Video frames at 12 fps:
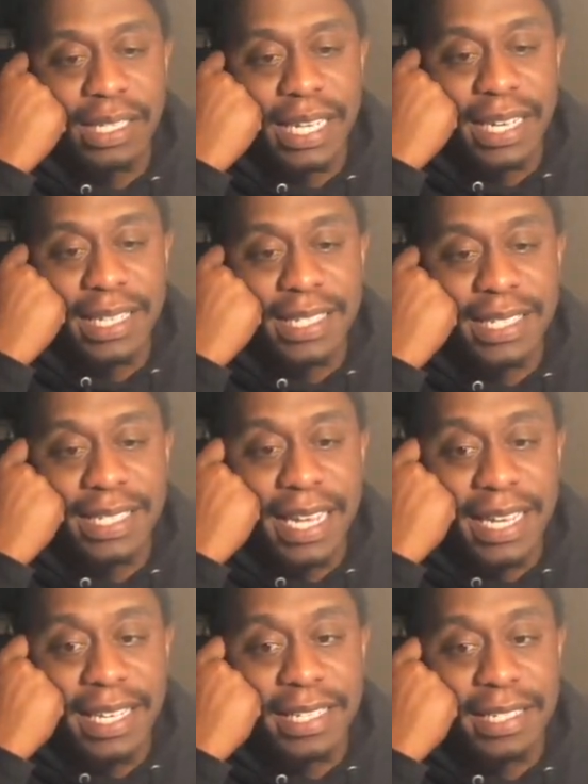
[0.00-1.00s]
a
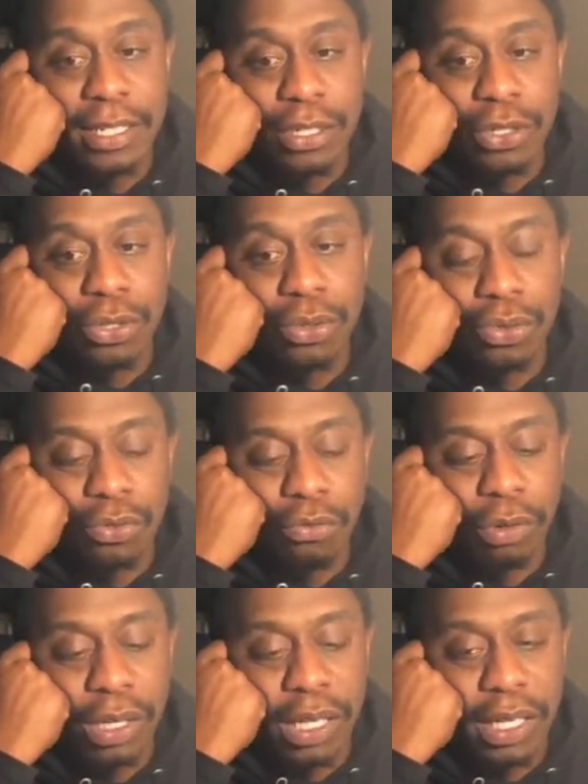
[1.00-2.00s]
second to
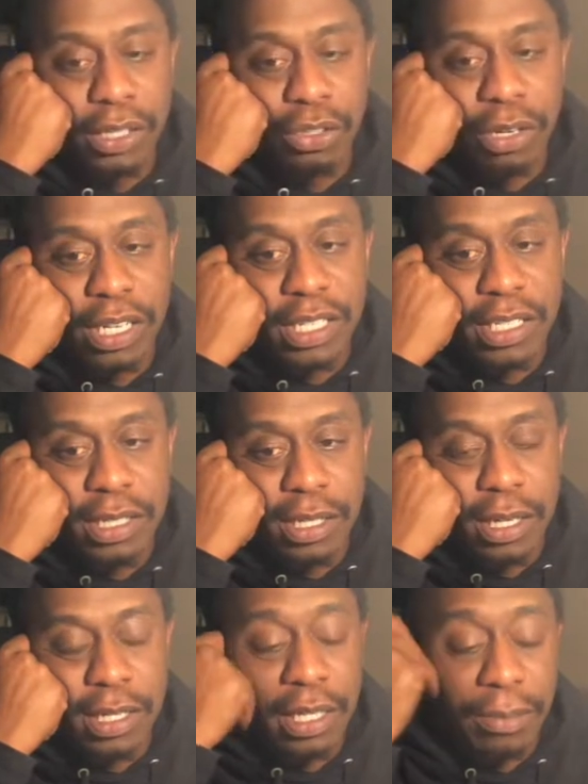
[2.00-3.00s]
really address
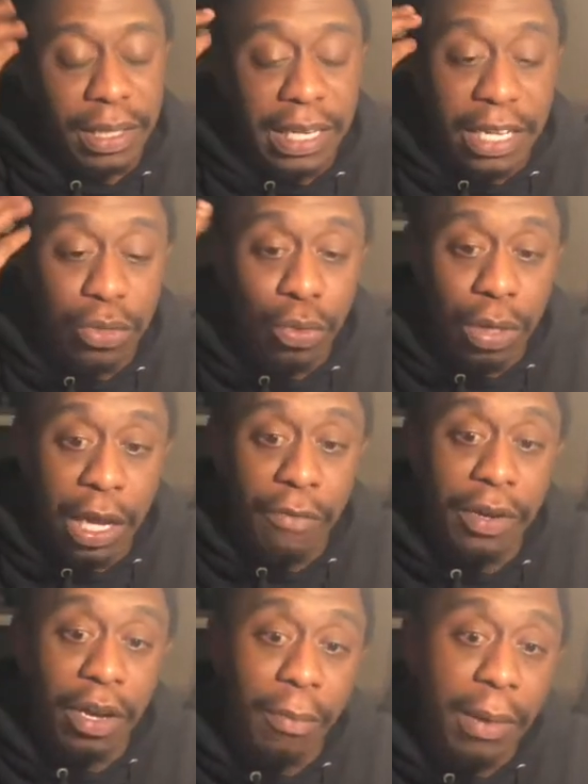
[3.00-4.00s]
something that's heavy
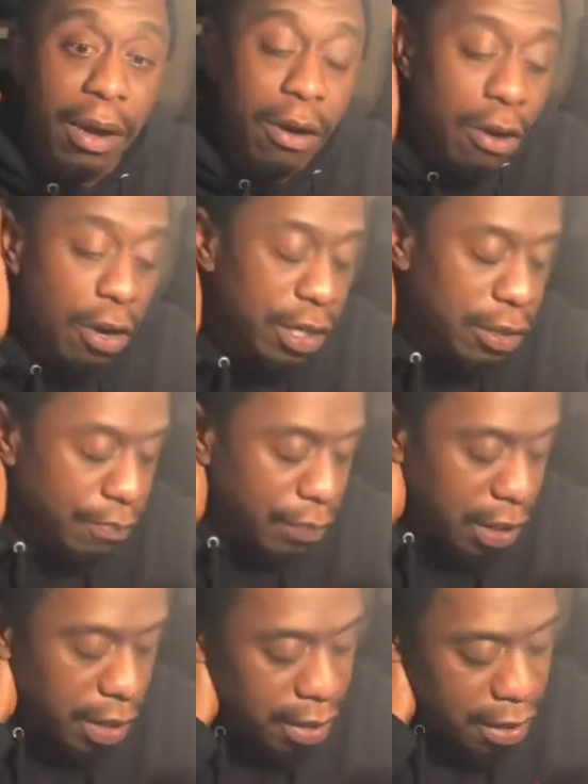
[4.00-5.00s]
on my heart,
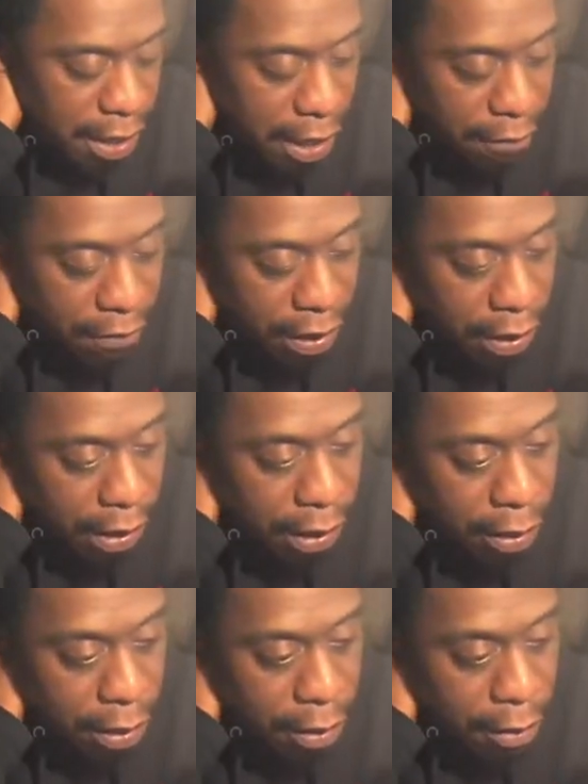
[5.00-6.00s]
heavy
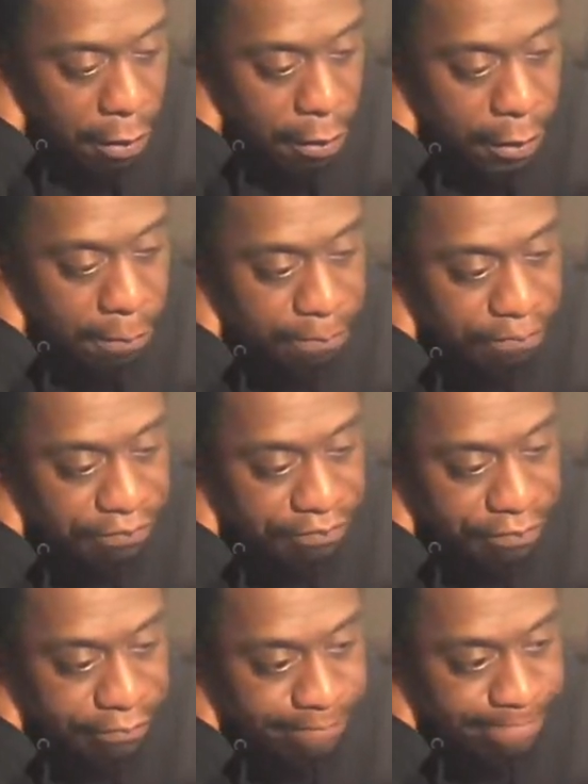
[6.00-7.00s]
on
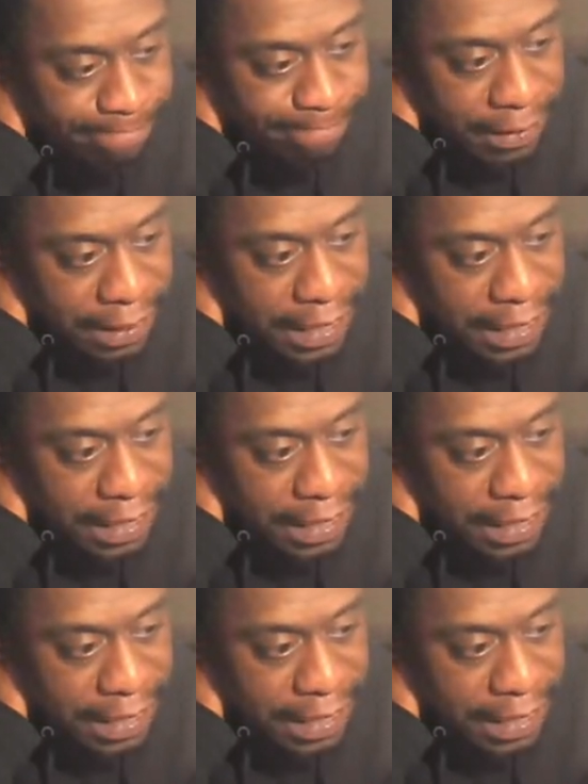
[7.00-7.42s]
the